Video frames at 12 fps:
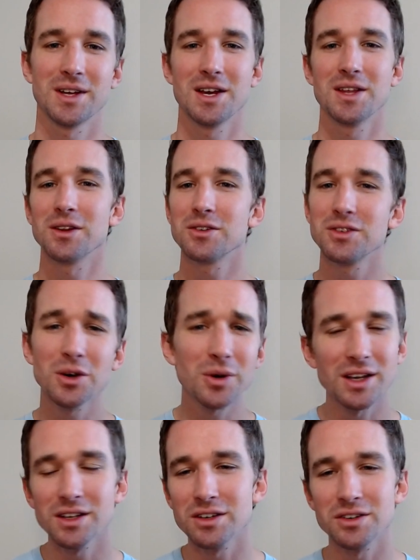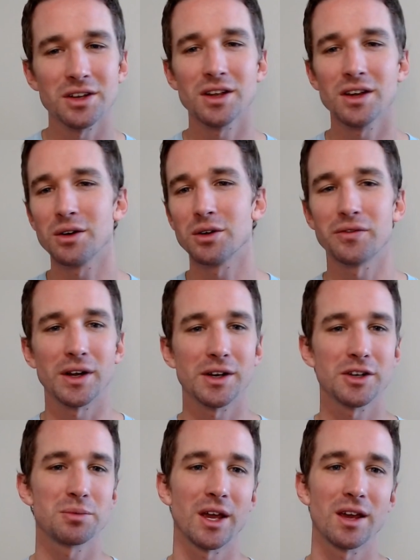There's no hidden agenda or
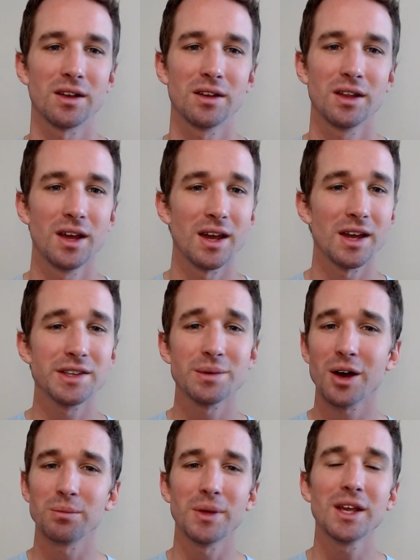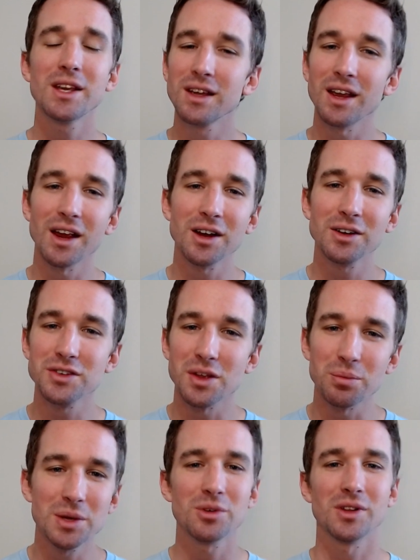nefarious plan. It's about making characters that
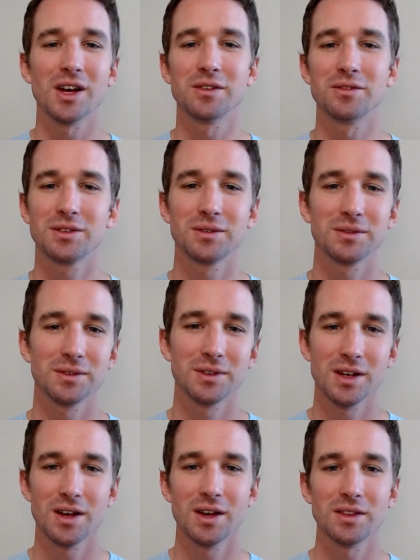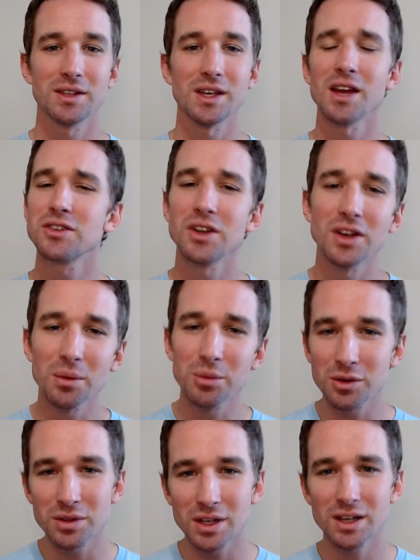people love. The
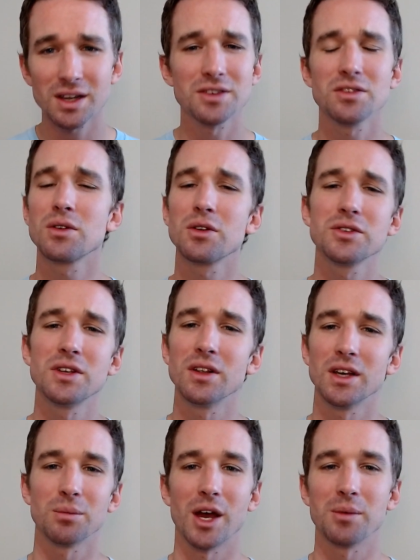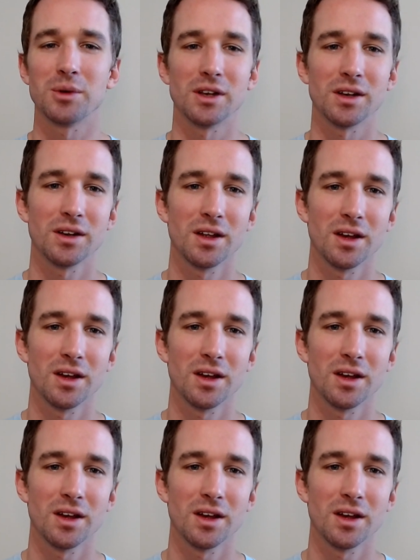SJW thing is a little silly in my opinion.